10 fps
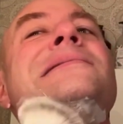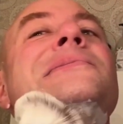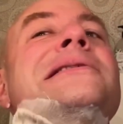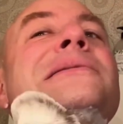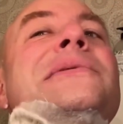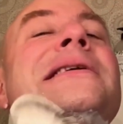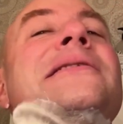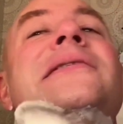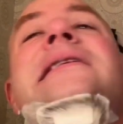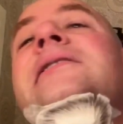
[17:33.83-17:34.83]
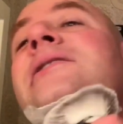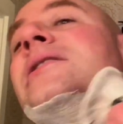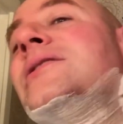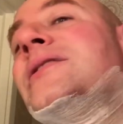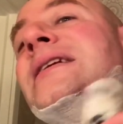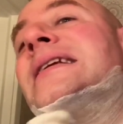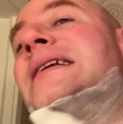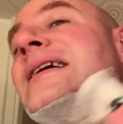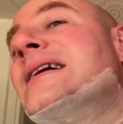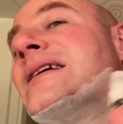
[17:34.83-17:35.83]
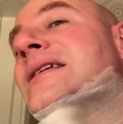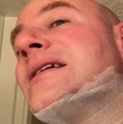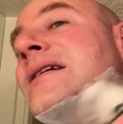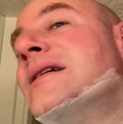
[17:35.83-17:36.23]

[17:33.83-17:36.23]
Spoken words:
Put a bit of extra on the neck,